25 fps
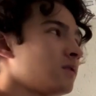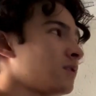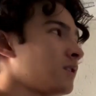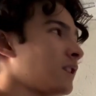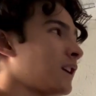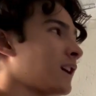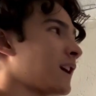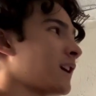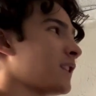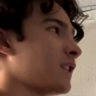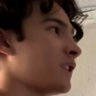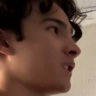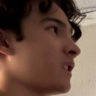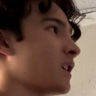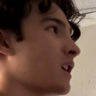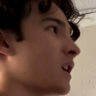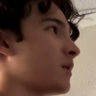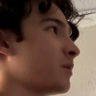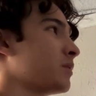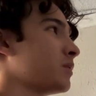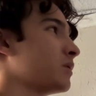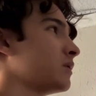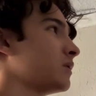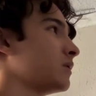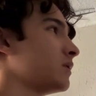like at the top.
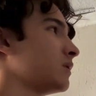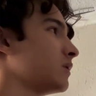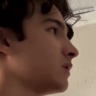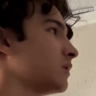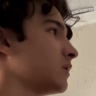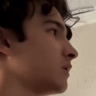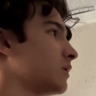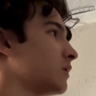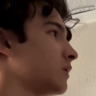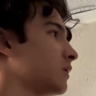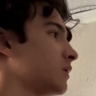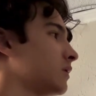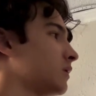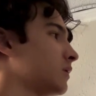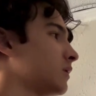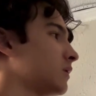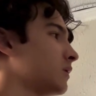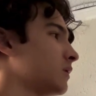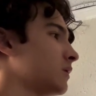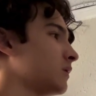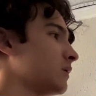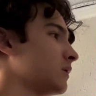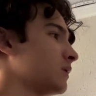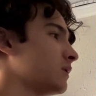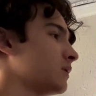
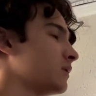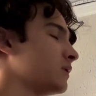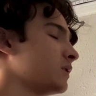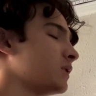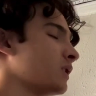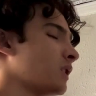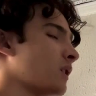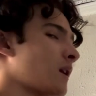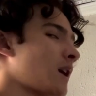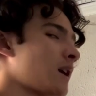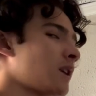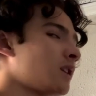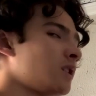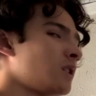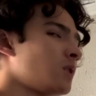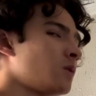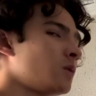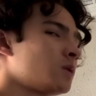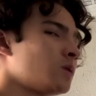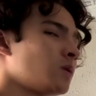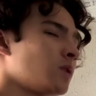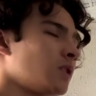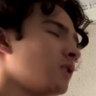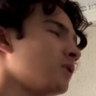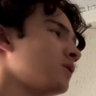So I don't know
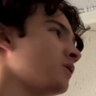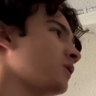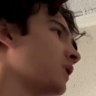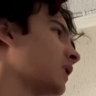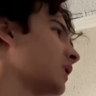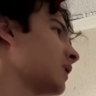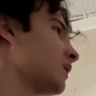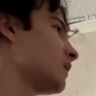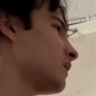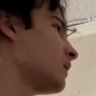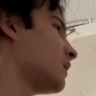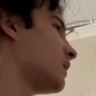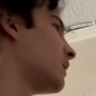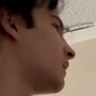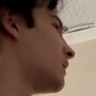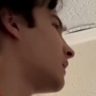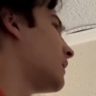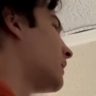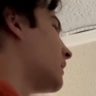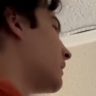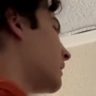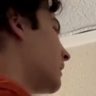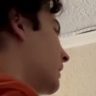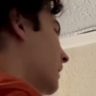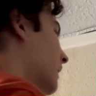which one I'll do yet.
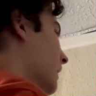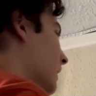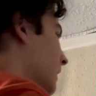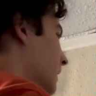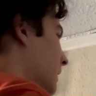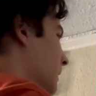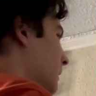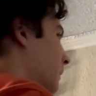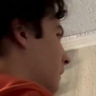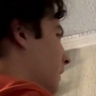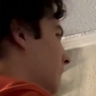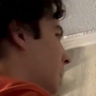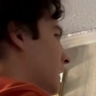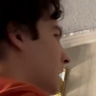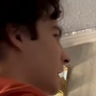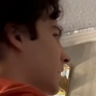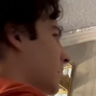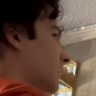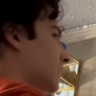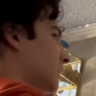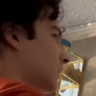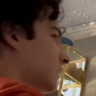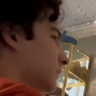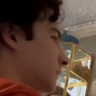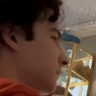And
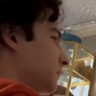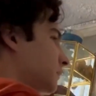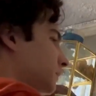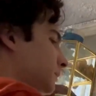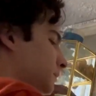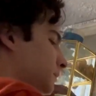then